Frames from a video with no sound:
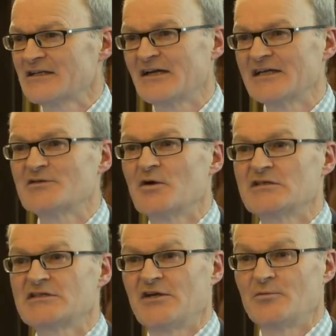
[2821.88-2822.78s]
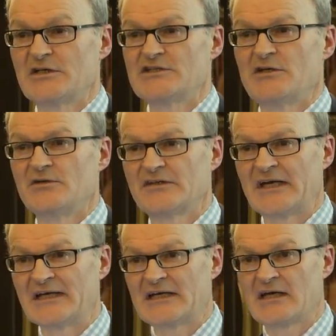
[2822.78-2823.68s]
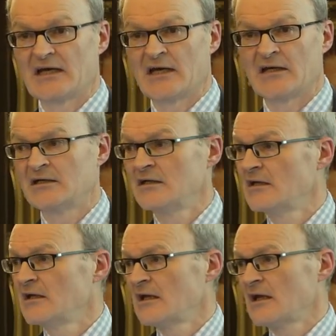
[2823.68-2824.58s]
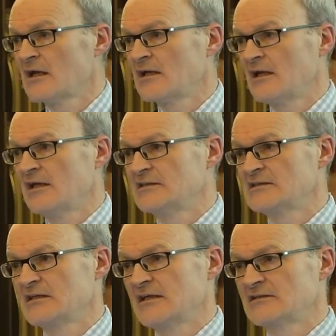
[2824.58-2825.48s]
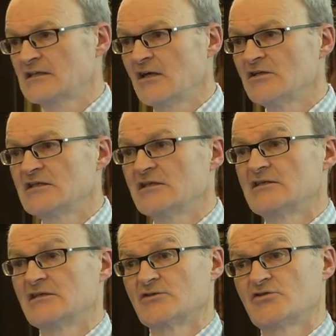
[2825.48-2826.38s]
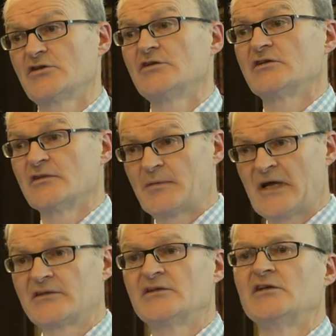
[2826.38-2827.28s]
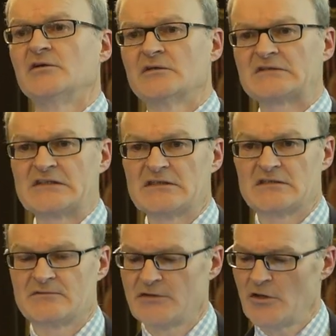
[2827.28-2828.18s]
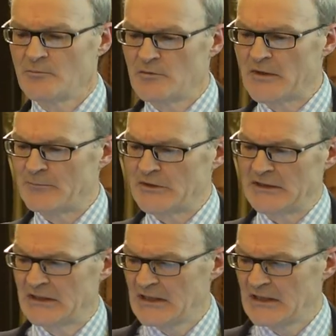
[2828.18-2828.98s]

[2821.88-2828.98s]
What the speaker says: like to ask you which you think is closer to the truth about the nuances of human memory.